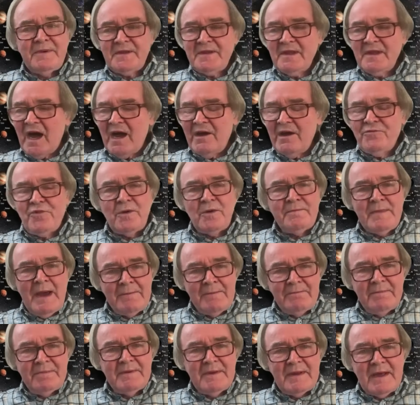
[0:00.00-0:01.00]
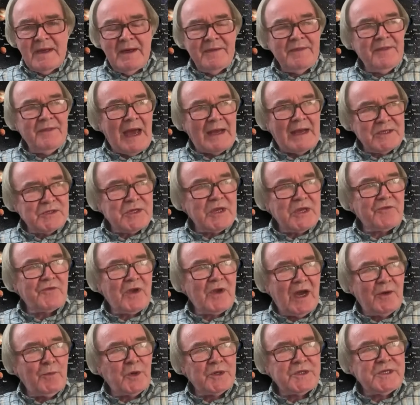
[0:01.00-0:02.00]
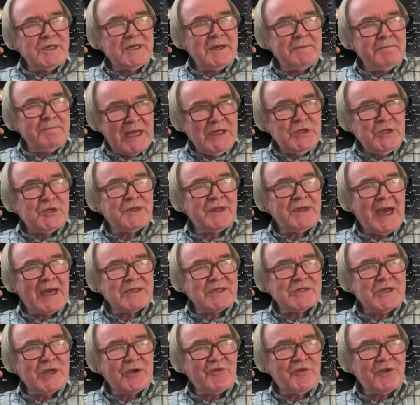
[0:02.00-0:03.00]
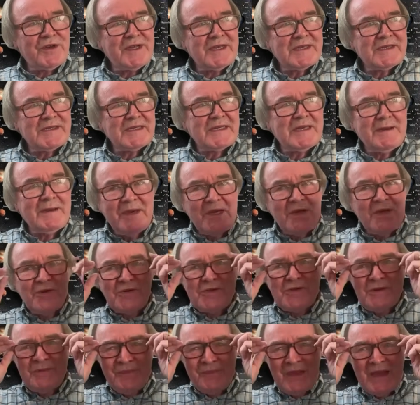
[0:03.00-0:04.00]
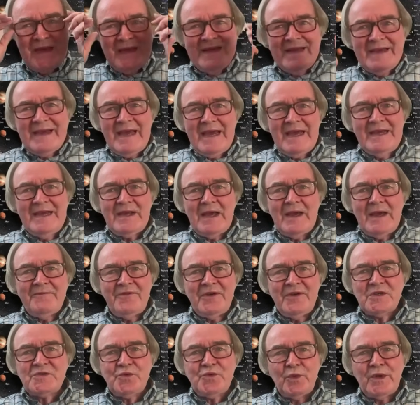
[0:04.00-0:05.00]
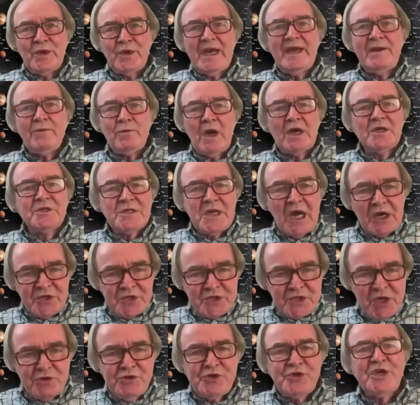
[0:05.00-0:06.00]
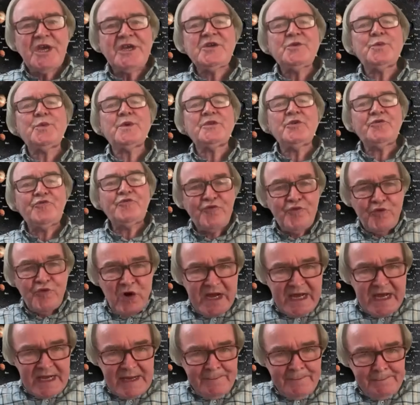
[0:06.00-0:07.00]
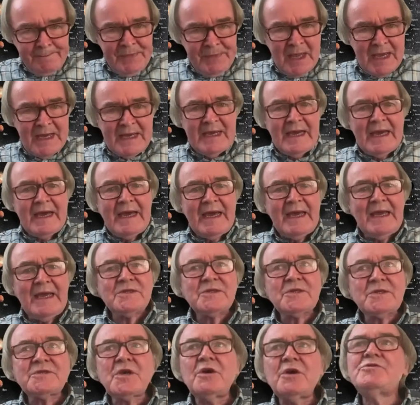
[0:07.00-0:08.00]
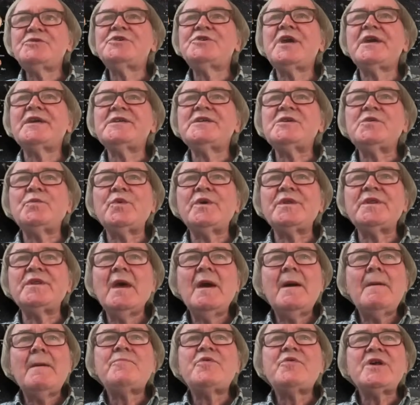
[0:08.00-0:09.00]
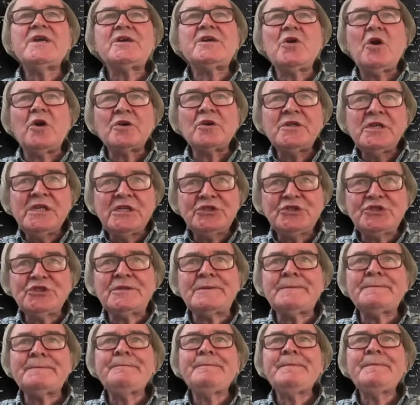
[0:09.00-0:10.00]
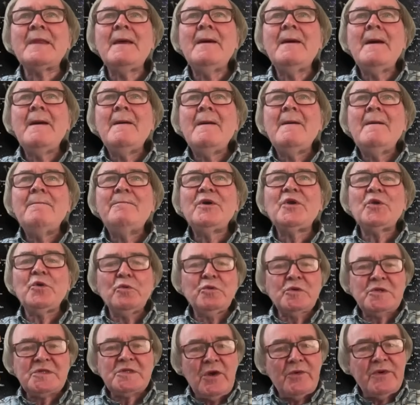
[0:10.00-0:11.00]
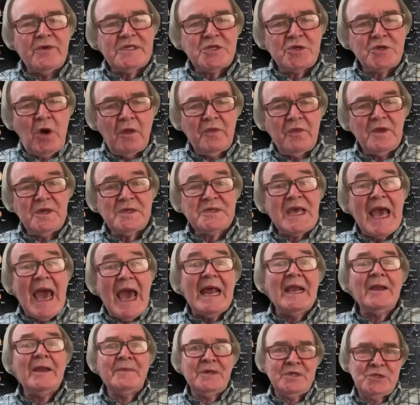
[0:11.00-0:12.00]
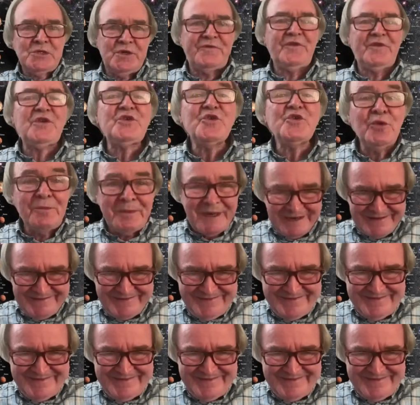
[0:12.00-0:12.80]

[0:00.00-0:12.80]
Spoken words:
I remember that I wanted to mention that synchronicity because first of all, it was associated with a dream, it's associated with precognition, but also it's got this element of humor,